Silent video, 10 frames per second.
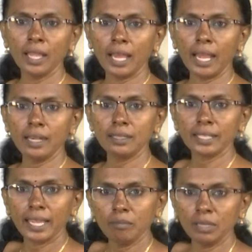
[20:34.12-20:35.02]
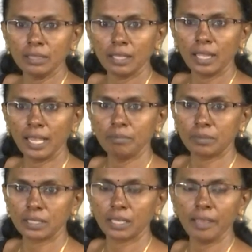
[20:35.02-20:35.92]
and timely they
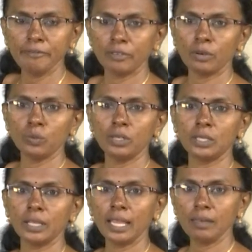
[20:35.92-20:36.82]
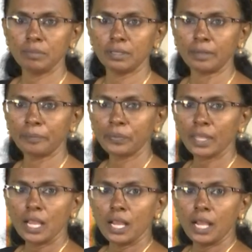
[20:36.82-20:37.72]
helped, came forward to help her.
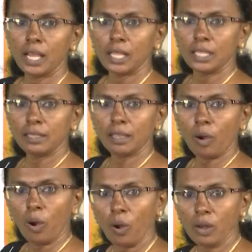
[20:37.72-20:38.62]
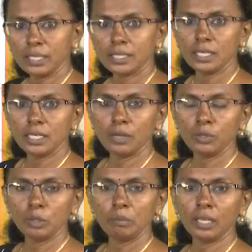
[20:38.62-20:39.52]
They all turned
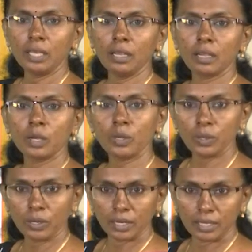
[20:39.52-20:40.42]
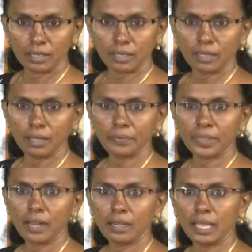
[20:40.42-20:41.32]
out to be good.
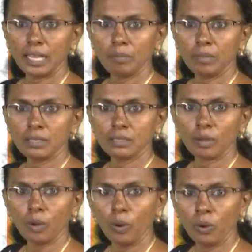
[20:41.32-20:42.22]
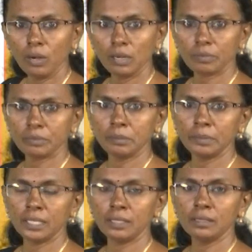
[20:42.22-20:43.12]
That helpless old
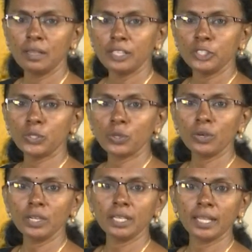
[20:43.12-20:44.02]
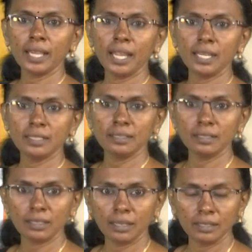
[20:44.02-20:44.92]
woman joined hands in
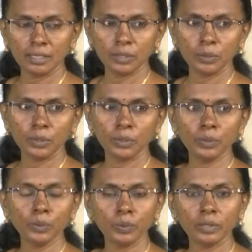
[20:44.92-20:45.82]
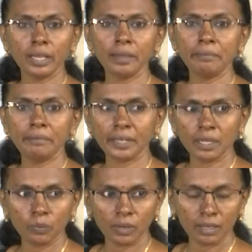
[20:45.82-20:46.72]
gratitude to
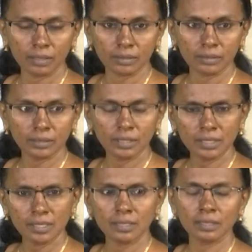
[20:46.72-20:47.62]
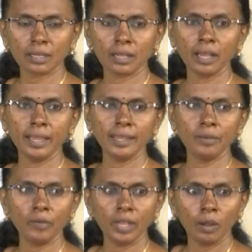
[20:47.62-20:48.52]
everyone. This is the kind
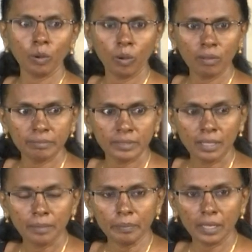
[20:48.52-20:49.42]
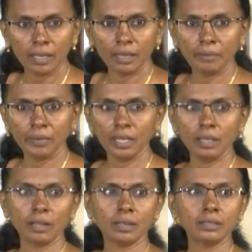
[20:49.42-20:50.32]
way of
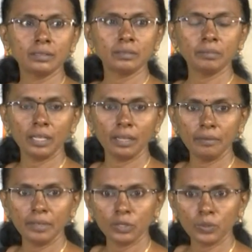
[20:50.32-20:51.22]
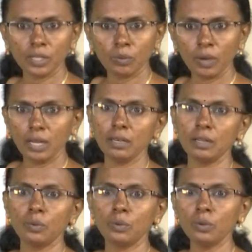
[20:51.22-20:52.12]
behaving, behaving to the one
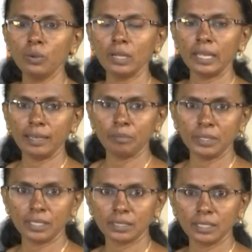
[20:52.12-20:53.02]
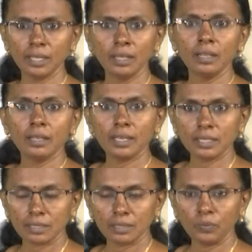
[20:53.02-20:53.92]
who helped us.
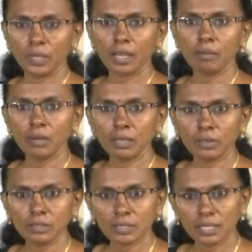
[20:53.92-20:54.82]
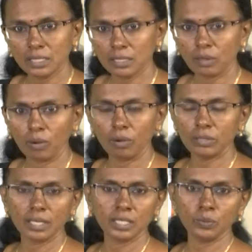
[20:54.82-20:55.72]
Yes, we come across such
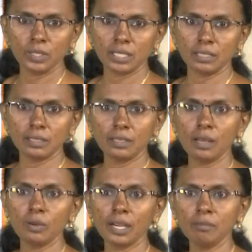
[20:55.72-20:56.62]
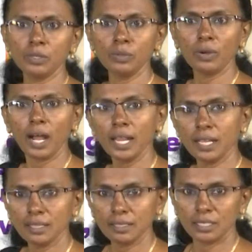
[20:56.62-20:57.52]
situations. Now come to
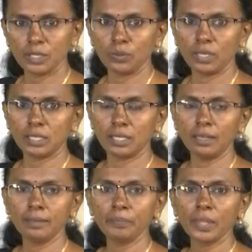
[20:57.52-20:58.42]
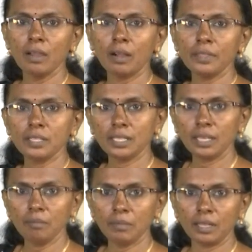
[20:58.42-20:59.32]
another situation. On the
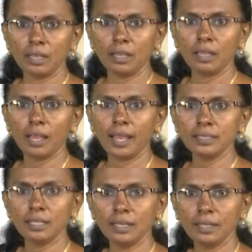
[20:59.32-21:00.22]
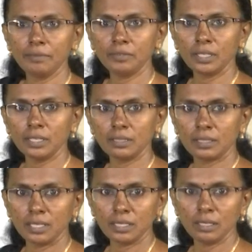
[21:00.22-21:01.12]
same day as a lift in a
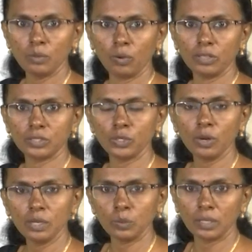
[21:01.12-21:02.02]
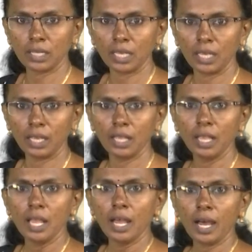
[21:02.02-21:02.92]
station was not working,
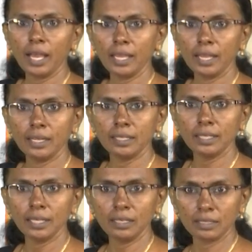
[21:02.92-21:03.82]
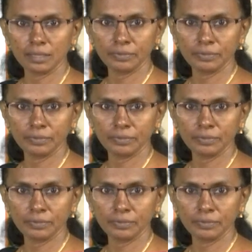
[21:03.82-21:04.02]
I had a real tough